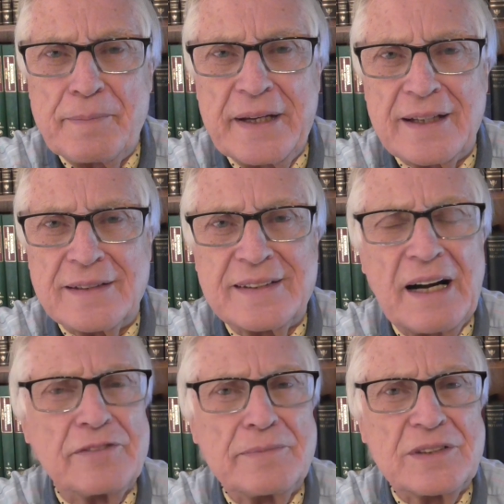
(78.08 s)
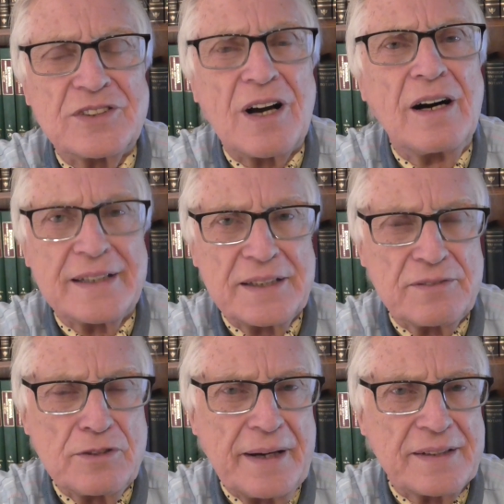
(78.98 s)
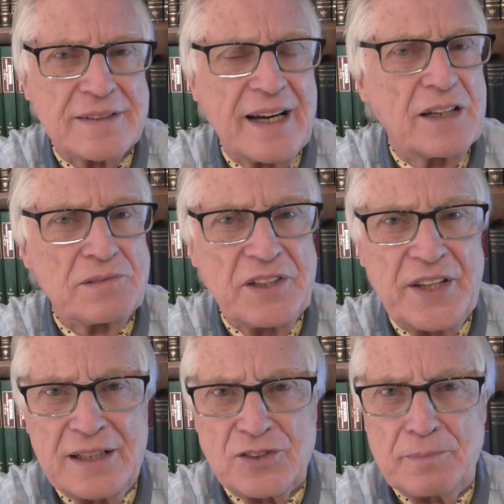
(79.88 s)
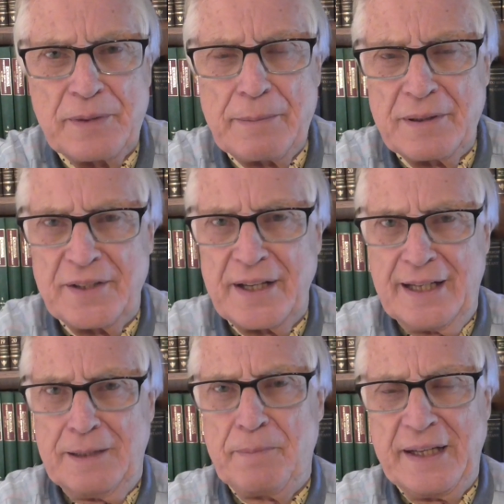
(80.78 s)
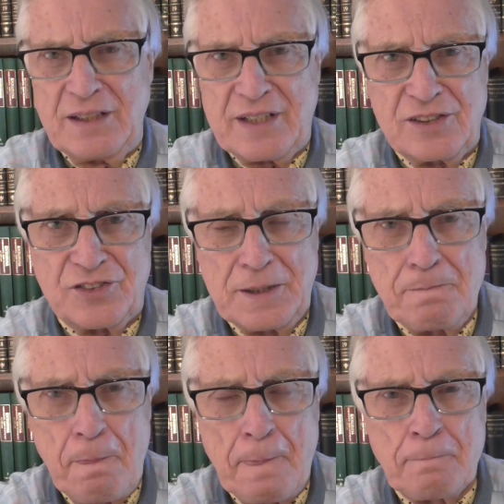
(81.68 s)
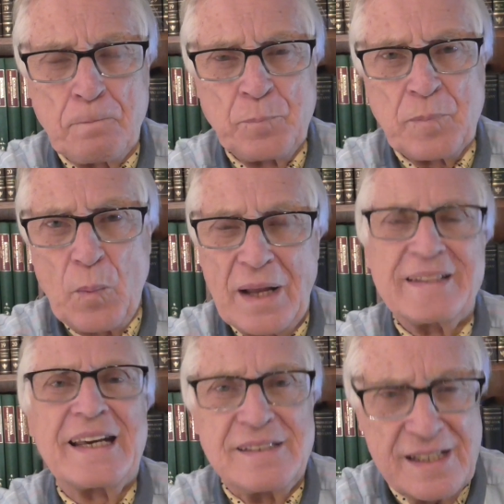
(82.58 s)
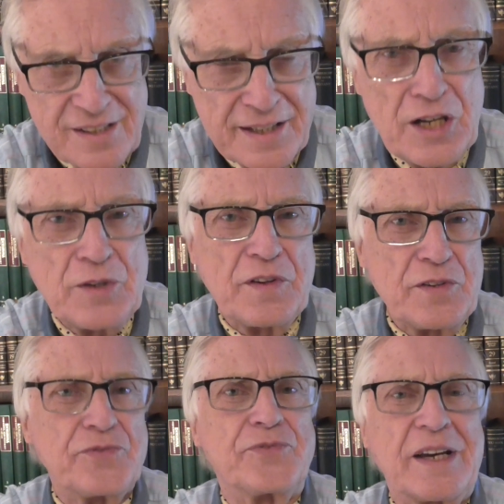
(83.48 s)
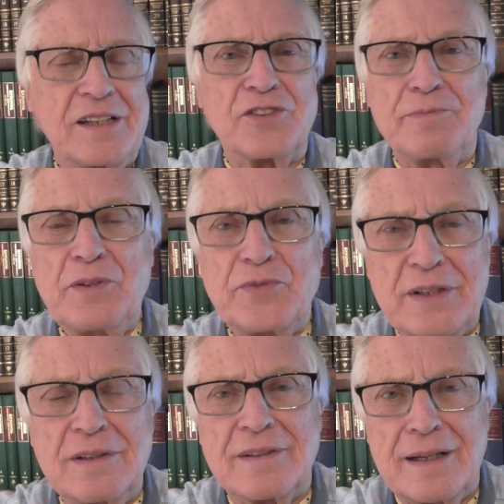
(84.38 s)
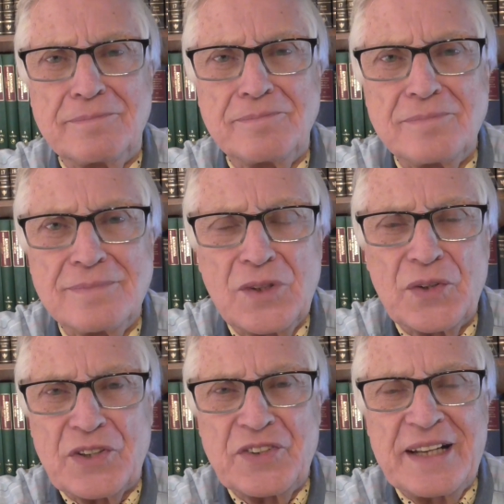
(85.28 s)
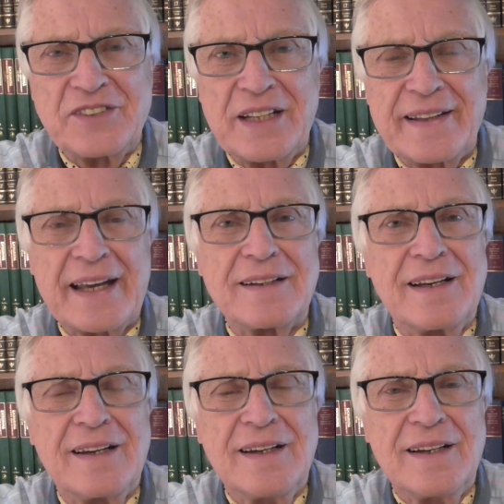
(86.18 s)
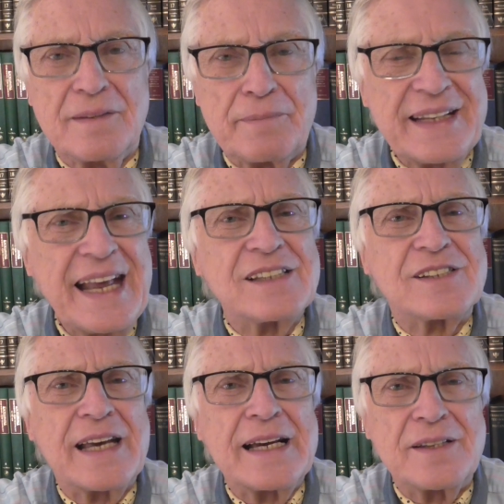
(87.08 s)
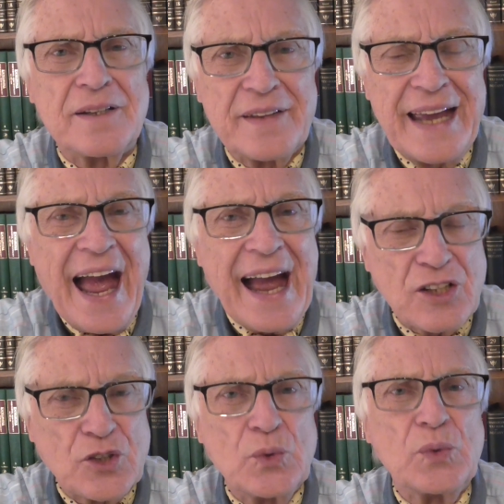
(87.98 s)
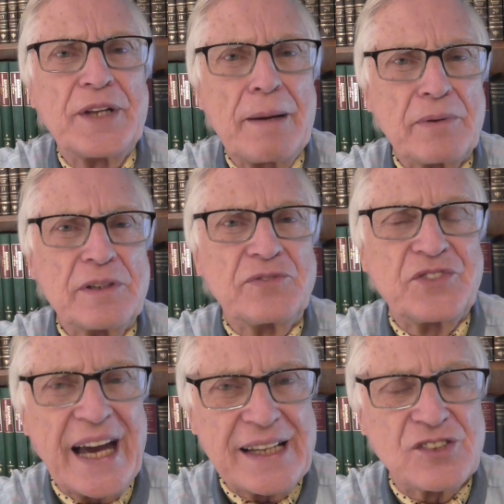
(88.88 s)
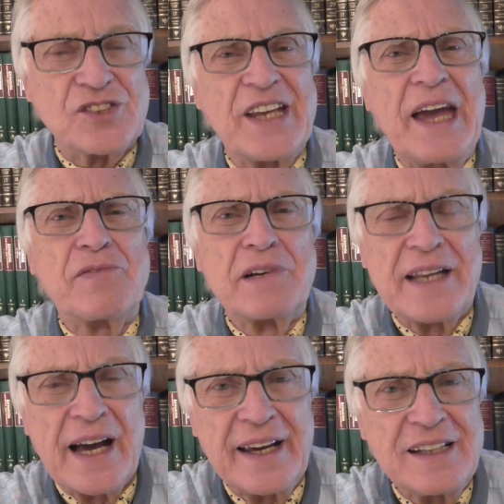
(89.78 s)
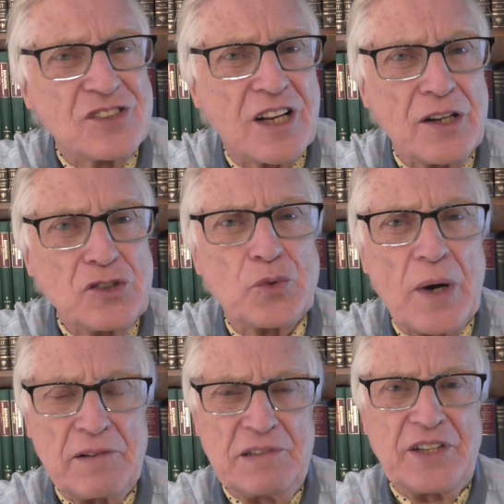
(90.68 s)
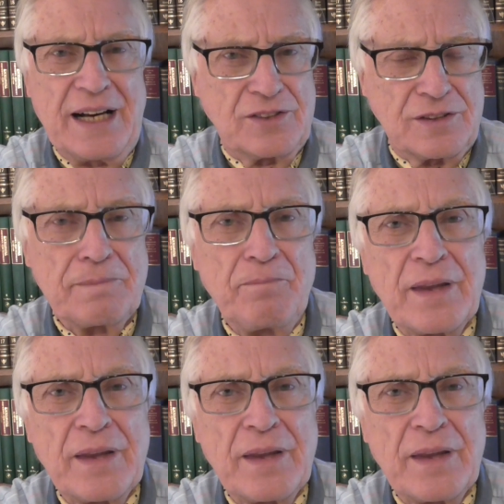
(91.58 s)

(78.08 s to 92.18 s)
being a government target of about 100,000 people a day being tested. Well, yes, I know that the figures have been fiddled. I'm not contesting that. But let's say that the actual number of tests every day is close to 100,000.